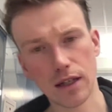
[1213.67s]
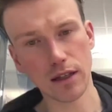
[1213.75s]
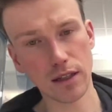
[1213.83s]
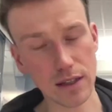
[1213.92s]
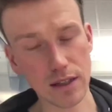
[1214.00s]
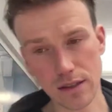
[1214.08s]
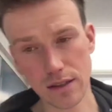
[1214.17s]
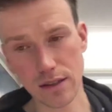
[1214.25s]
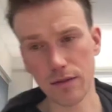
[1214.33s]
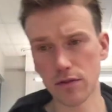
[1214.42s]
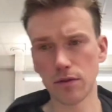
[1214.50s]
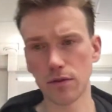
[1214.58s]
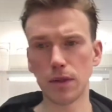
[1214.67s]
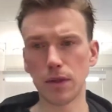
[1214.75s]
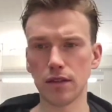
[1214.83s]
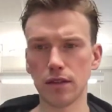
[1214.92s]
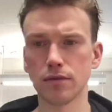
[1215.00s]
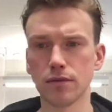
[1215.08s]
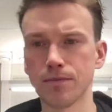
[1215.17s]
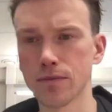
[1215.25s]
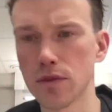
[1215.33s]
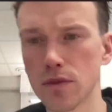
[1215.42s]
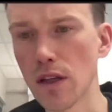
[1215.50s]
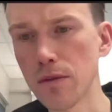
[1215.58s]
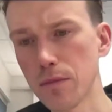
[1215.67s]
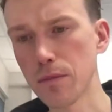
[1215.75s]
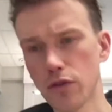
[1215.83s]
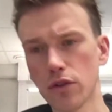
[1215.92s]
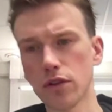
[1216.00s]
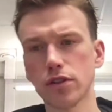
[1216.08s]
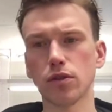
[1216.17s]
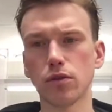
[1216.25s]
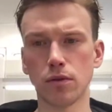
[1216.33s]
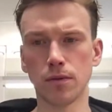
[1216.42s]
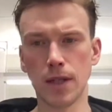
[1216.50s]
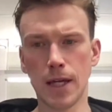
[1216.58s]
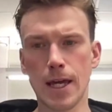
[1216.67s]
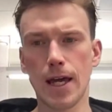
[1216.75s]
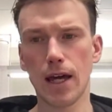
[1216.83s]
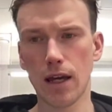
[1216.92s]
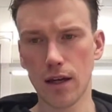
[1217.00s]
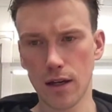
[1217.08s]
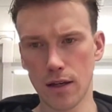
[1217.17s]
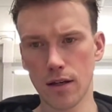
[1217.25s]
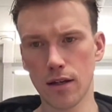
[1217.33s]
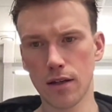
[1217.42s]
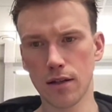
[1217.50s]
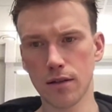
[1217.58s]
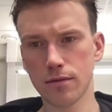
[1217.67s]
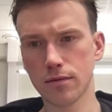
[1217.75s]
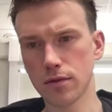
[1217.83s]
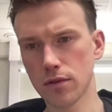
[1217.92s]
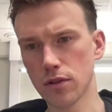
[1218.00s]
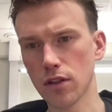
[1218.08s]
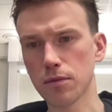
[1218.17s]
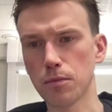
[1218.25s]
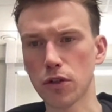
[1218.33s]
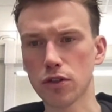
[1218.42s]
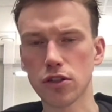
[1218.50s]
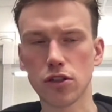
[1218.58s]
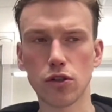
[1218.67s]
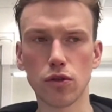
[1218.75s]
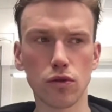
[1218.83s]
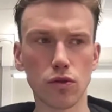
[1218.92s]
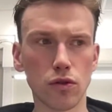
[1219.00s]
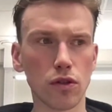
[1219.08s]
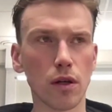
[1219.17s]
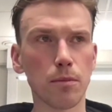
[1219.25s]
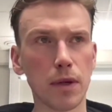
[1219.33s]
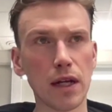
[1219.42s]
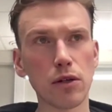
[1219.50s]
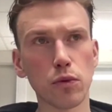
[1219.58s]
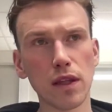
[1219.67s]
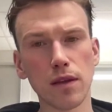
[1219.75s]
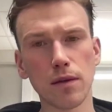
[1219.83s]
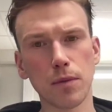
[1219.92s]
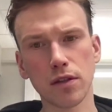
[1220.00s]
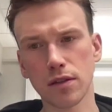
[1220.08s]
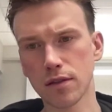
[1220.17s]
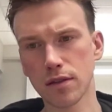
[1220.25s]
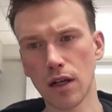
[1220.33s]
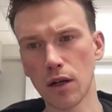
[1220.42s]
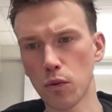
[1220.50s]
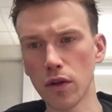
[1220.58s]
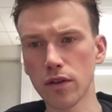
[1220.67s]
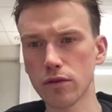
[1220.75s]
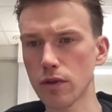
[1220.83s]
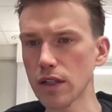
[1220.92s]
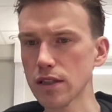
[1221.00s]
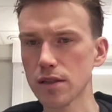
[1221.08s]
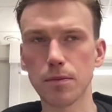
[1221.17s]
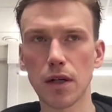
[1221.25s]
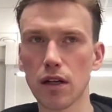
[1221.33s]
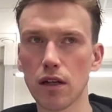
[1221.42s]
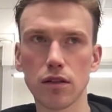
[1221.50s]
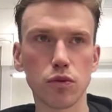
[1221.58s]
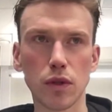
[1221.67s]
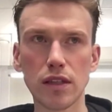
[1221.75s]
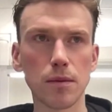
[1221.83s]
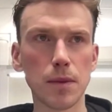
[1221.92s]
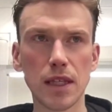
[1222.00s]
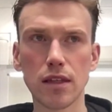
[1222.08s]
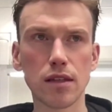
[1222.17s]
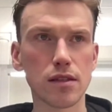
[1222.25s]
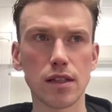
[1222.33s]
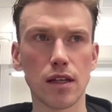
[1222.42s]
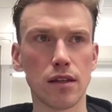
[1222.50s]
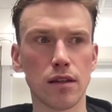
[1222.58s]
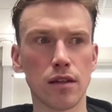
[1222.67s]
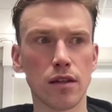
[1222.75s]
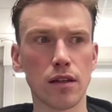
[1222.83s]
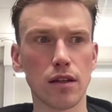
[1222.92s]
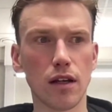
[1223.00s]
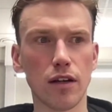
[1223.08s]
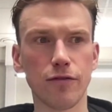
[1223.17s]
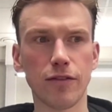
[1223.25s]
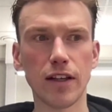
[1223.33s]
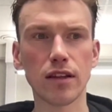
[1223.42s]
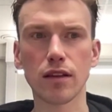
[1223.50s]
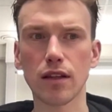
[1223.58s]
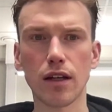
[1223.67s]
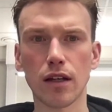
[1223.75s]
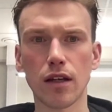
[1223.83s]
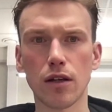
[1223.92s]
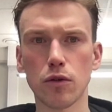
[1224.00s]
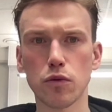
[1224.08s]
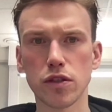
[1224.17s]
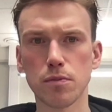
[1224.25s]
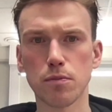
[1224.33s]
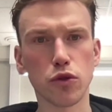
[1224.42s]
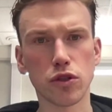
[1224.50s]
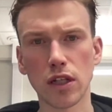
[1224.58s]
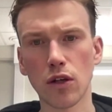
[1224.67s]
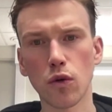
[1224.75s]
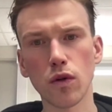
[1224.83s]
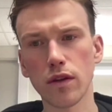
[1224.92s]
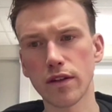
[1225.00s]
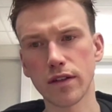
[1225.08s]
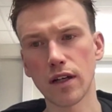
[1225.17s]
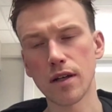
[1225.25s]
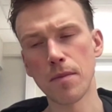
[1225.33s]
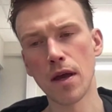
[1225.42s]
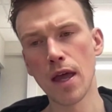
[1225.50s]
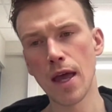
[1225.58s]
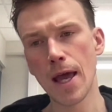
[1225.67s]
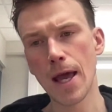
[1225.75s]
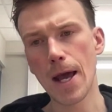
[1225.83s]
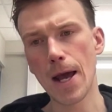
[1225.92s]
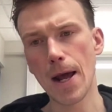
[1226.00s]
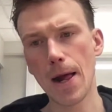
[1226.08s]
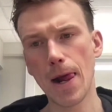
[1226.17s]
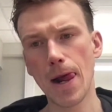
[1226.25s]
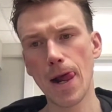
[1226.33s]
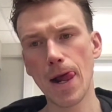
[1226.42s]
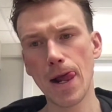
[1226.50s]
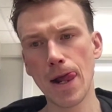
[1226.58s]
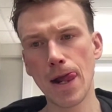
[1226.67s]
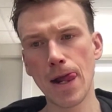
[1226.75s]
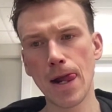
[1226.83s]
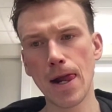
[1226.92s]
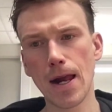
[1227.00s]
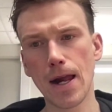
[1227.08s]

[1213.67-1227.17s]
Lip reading: it has never been done before, so not much to compare with, but I won the race by 20 minutes and I felt like I was pushing all the time. Uh,